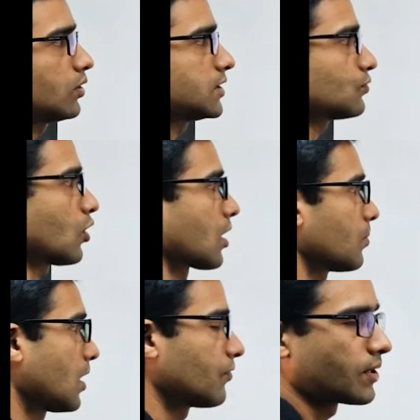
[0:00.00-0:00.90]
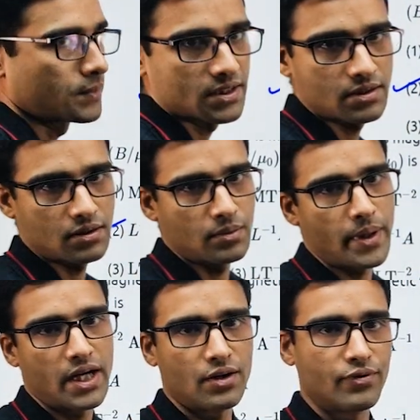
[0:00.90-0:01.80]
this formula from this
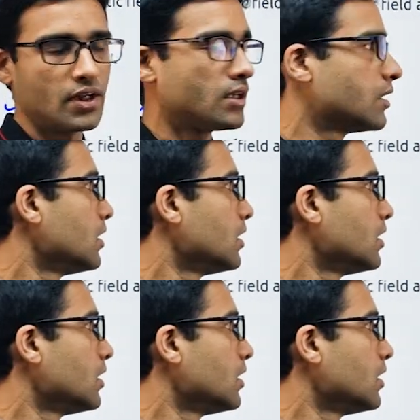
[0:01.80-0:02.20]
magnetic field